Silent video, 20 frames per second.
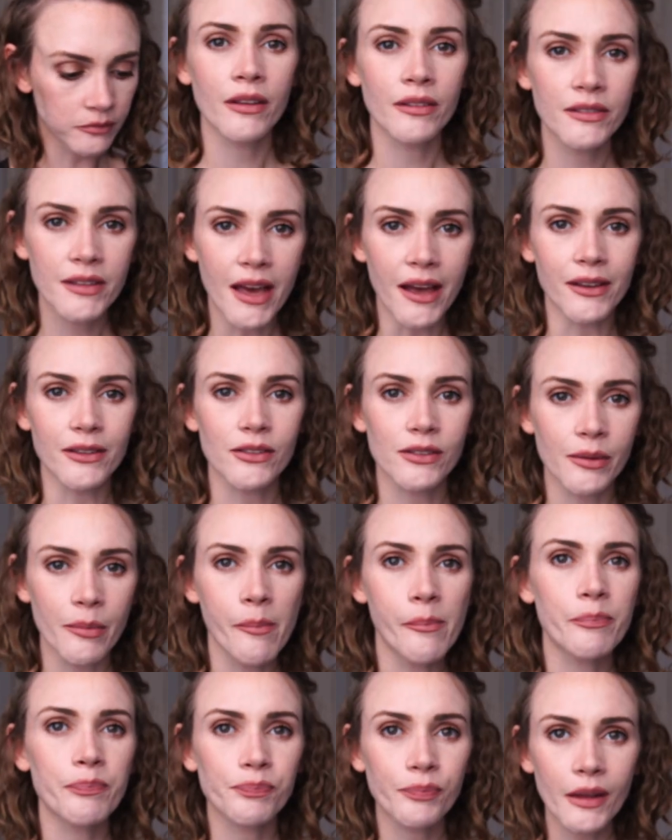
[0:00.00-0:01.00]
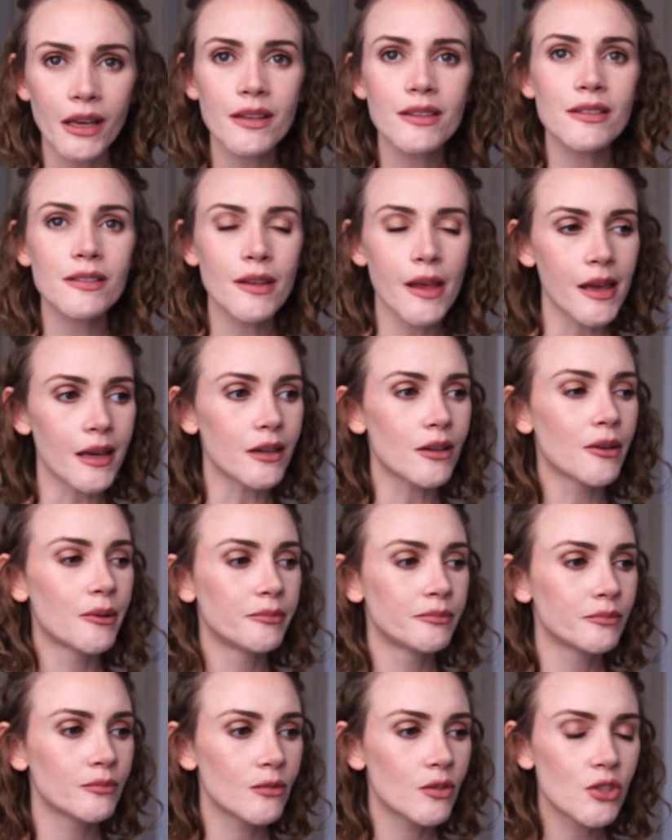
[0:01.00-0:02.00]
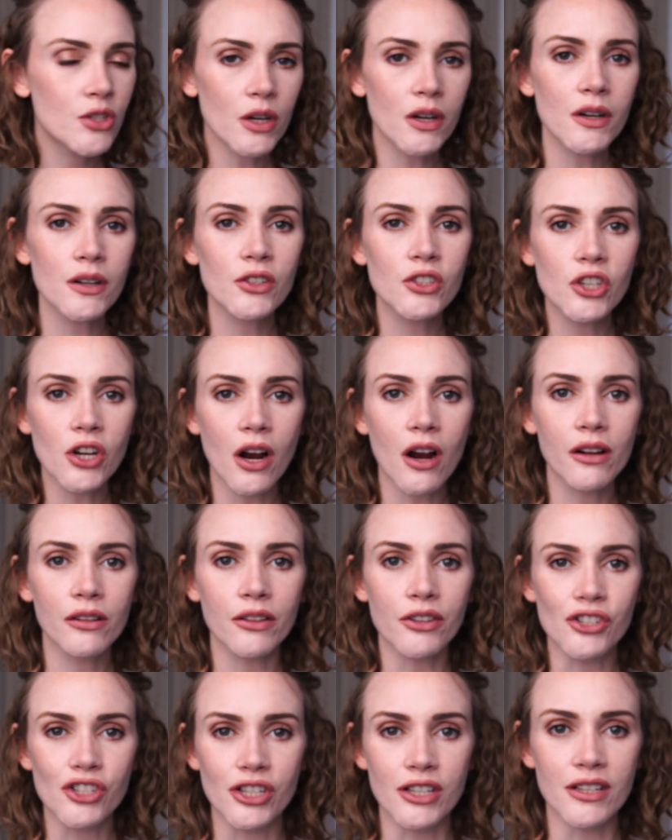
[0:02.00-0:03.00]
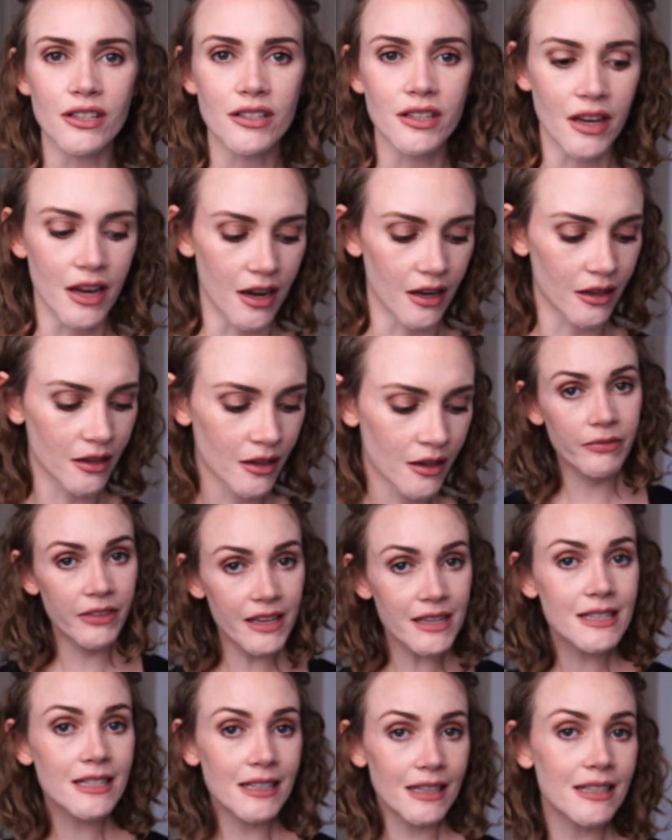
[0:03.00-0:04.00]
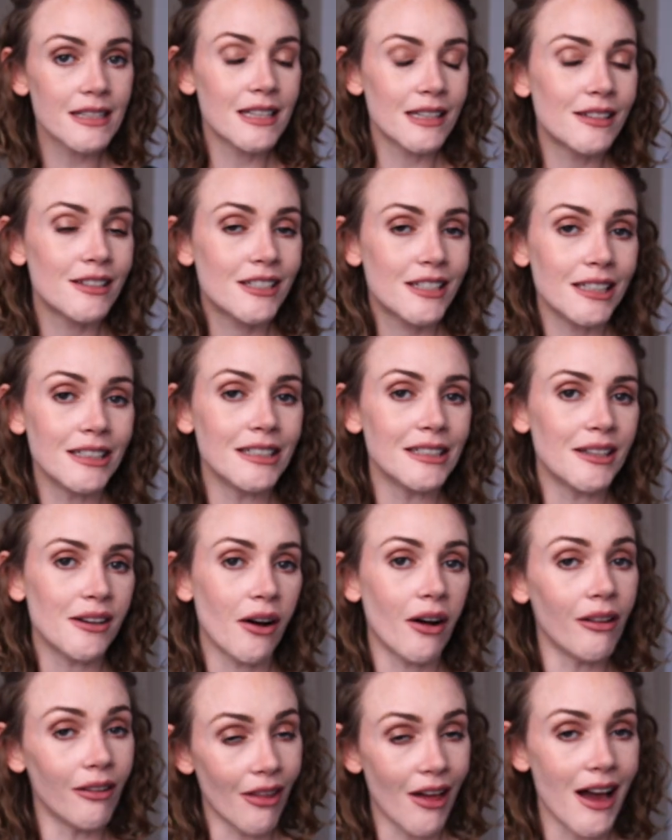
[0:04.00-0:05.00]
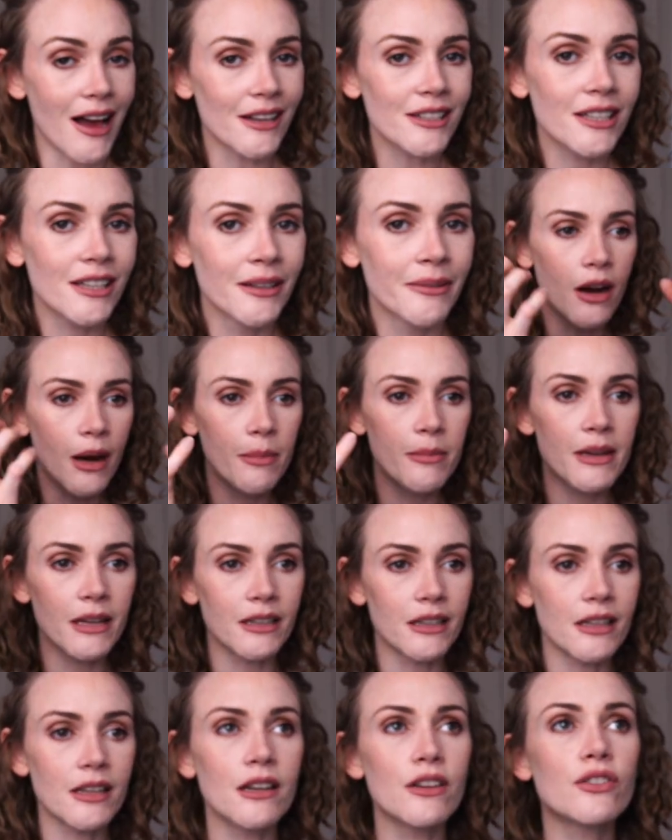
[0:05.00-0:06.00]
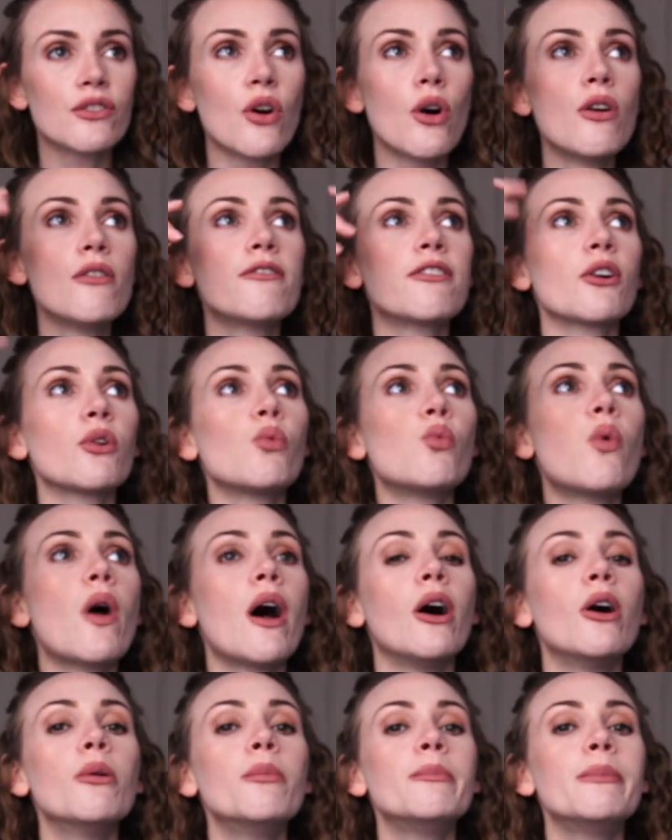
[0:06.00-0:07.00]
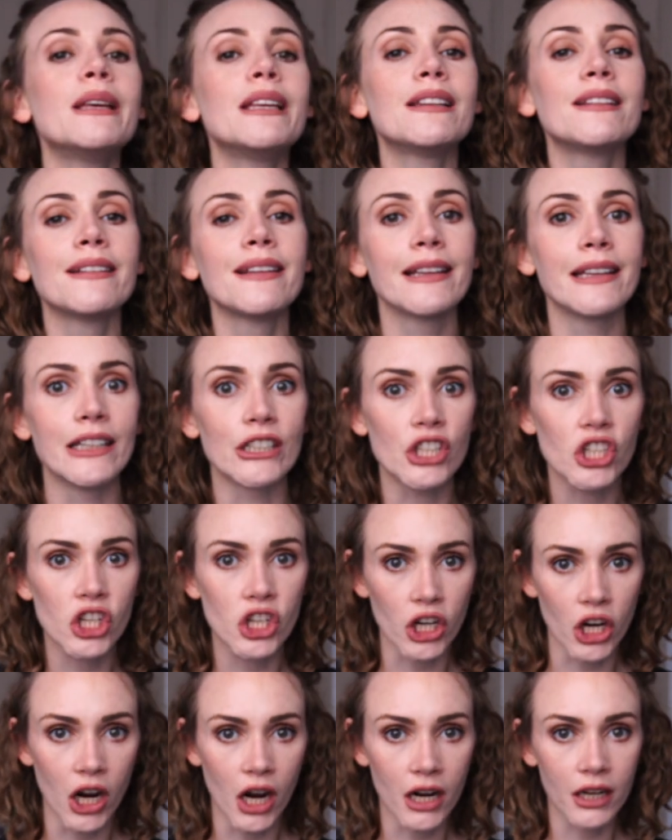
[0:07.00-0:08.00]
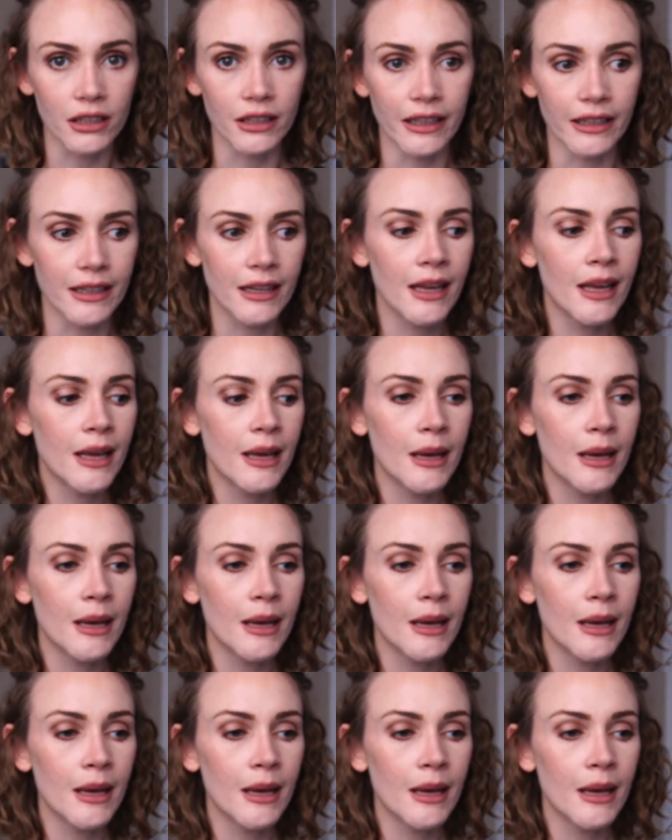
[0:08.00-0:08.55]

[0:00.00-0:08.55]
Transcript: Yes, it's like dark chocolate cheesecake. This is indeed a lot. I mean, it is overwhelmingly chocolate,